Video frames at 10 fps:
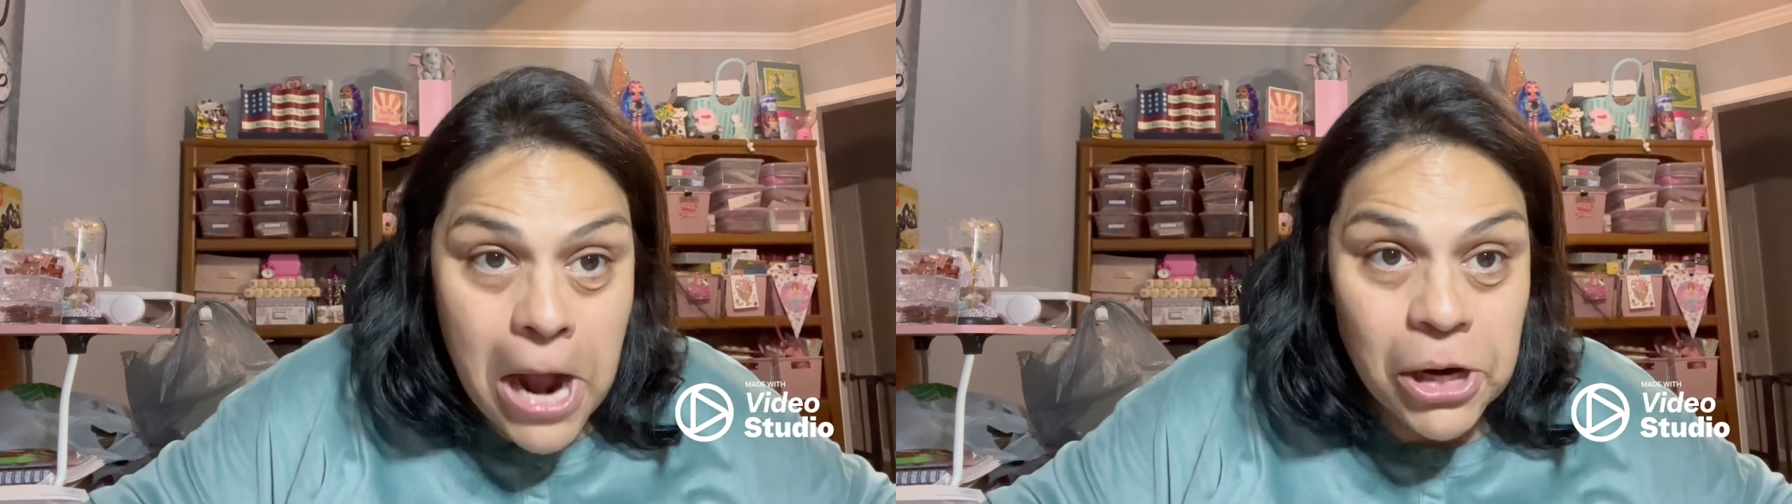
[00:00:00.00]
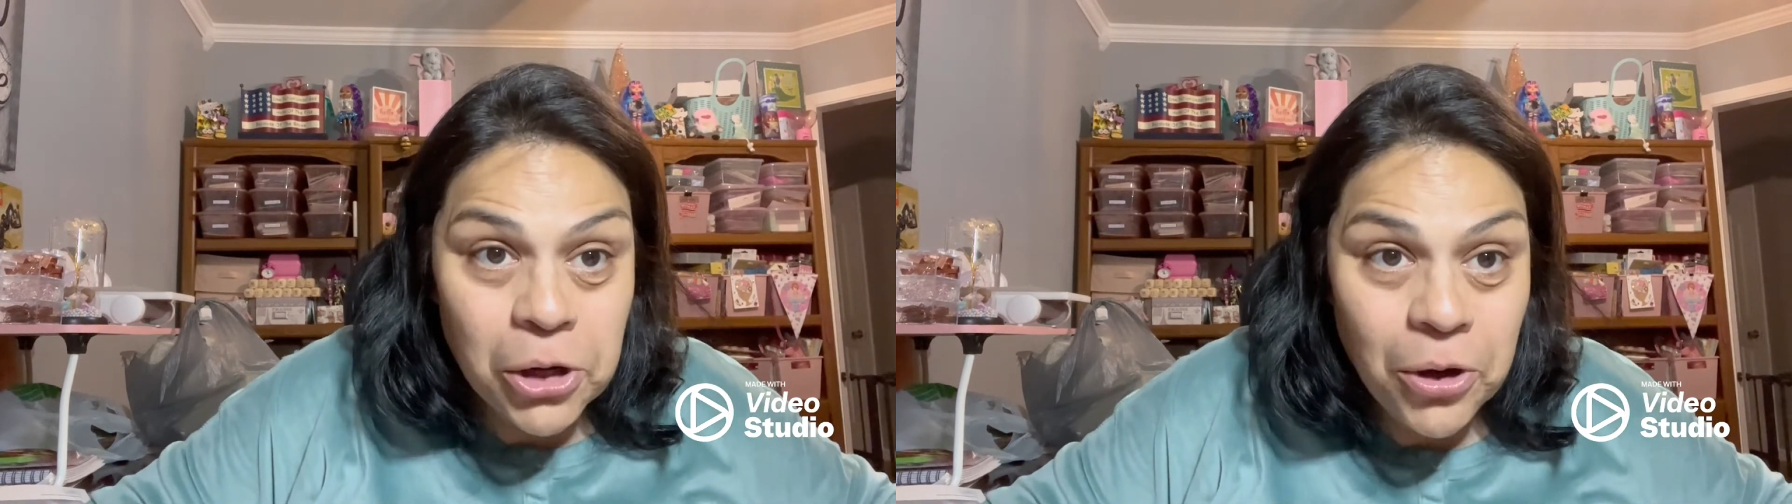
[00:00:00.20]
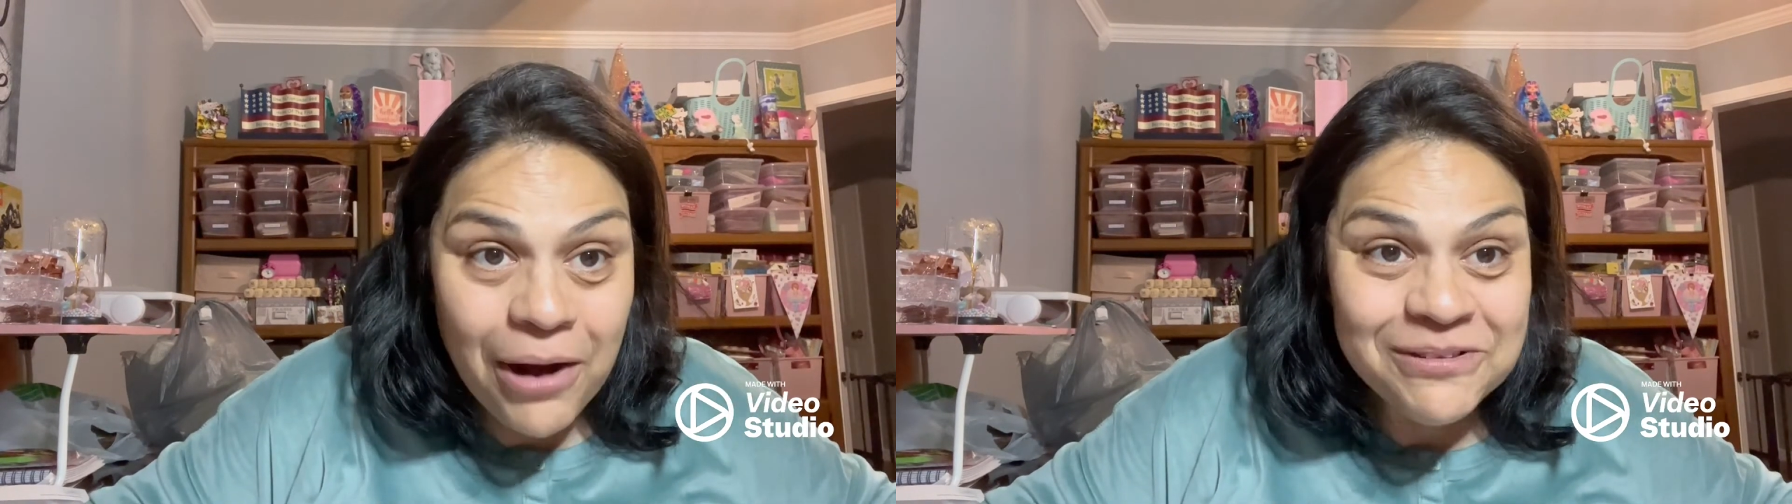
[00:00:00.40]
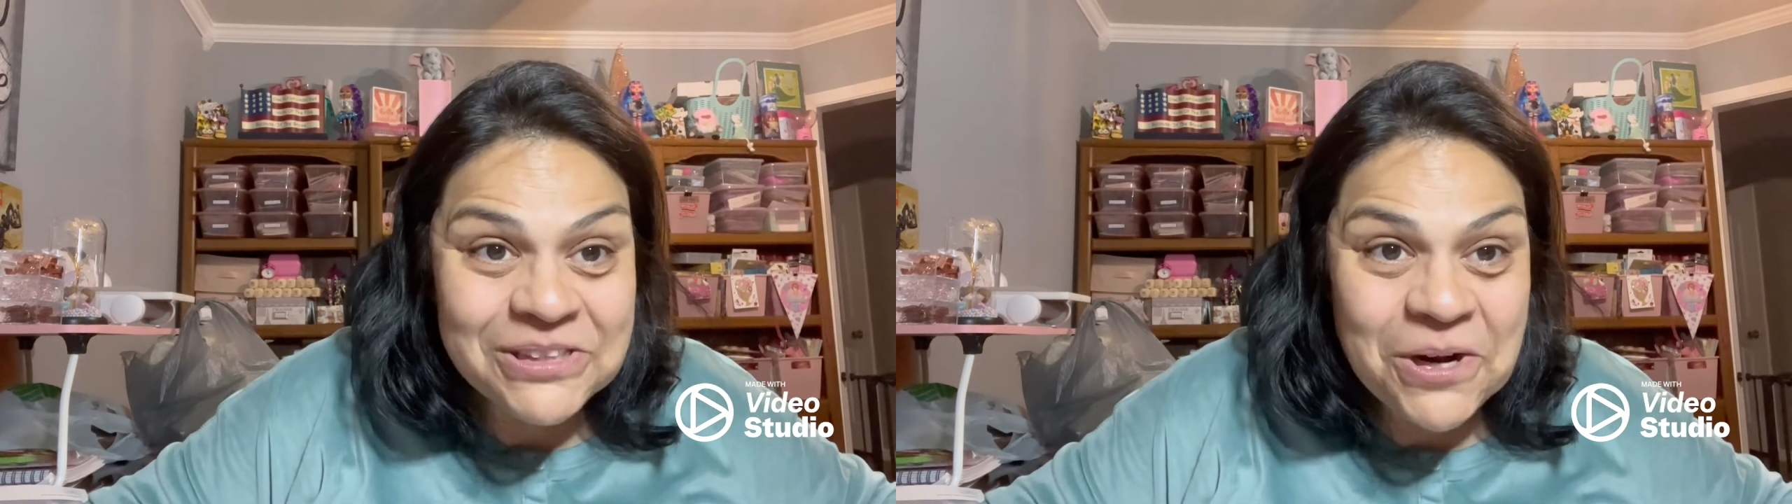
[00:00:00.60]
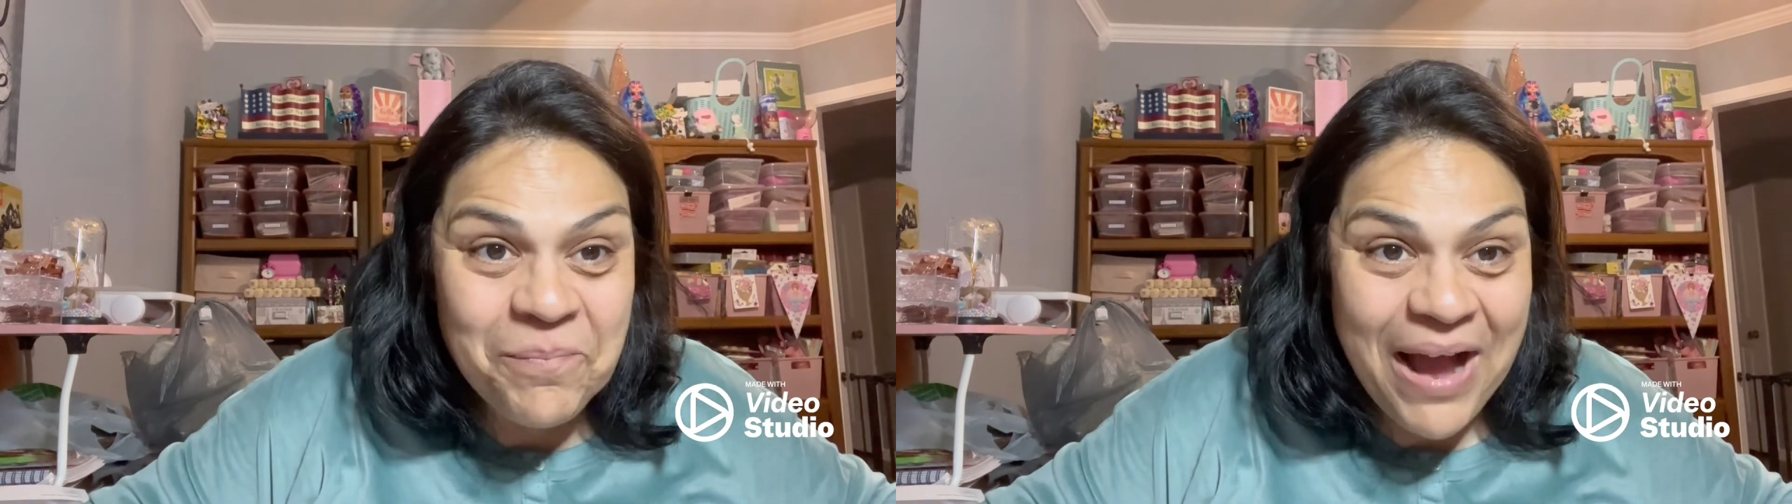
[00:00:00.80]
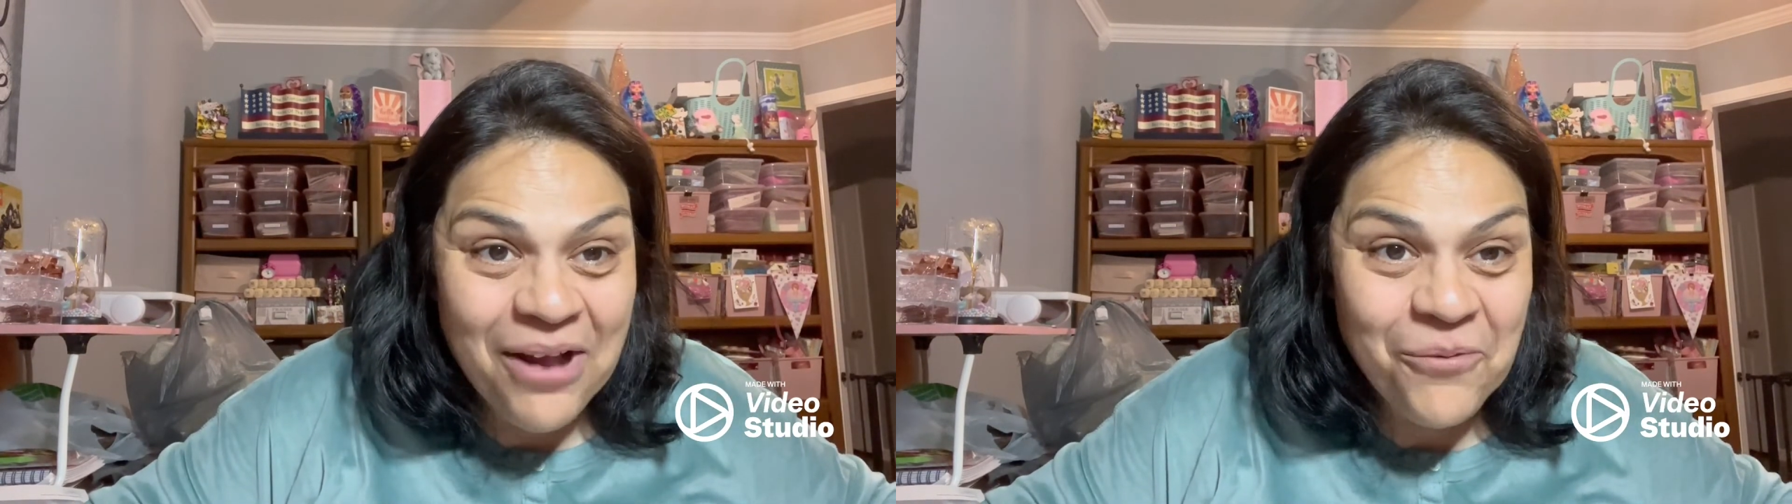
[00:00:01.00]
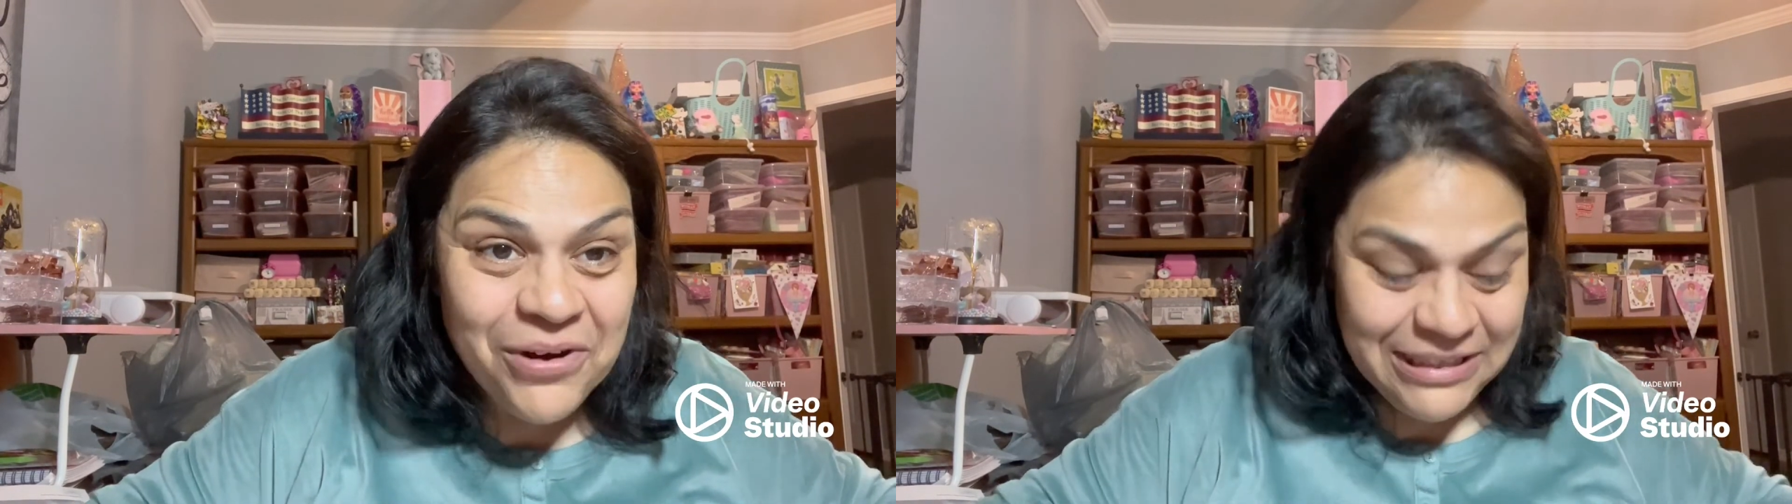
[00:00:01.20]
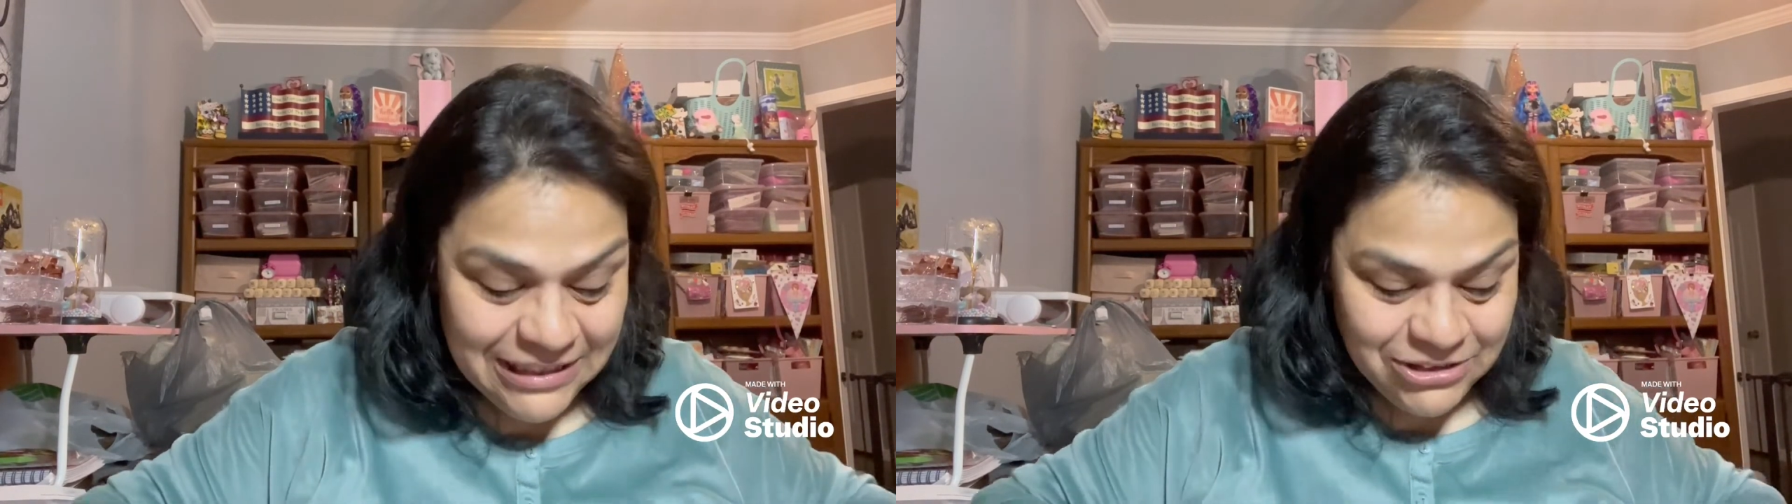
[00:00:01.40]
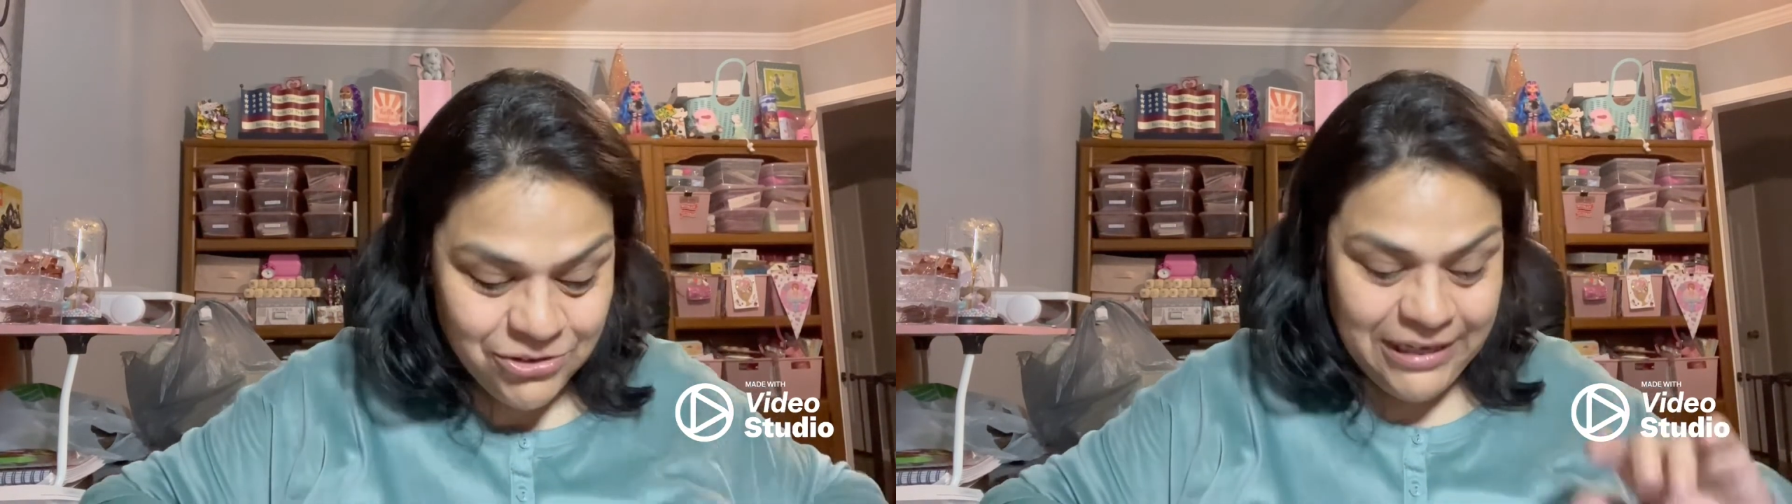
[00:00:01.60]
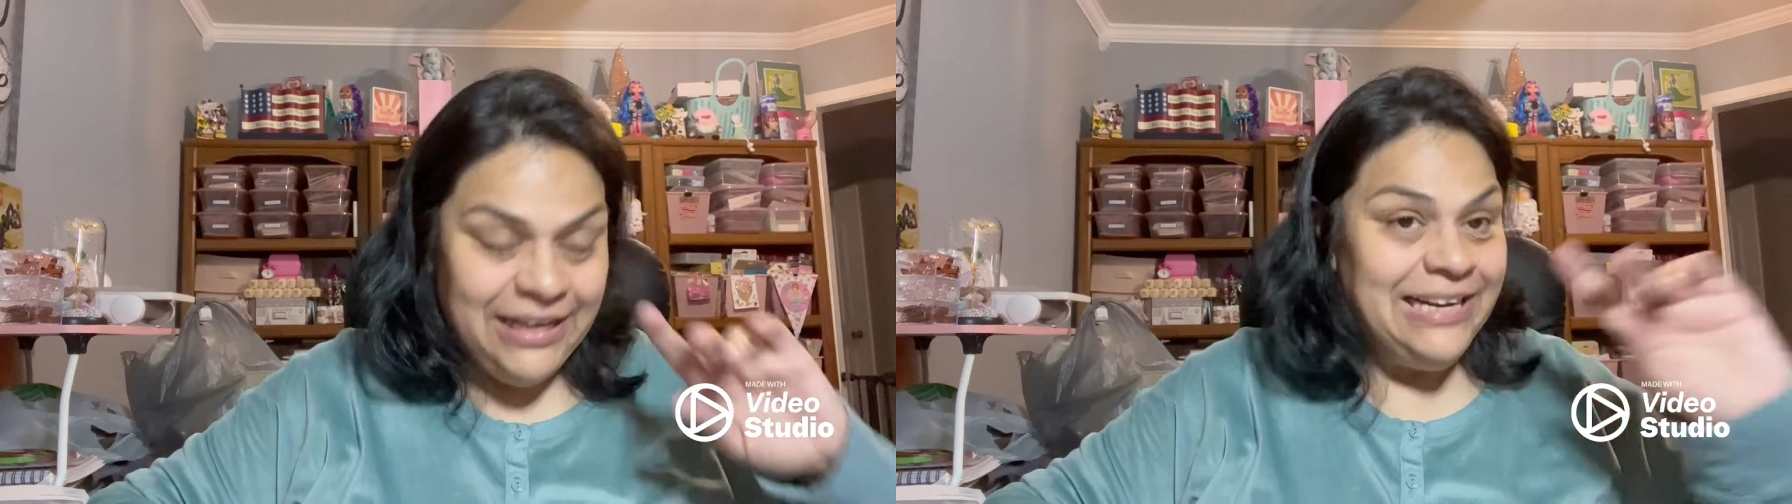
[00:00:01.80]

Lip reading: Girl, I was gonna buy one yesterday.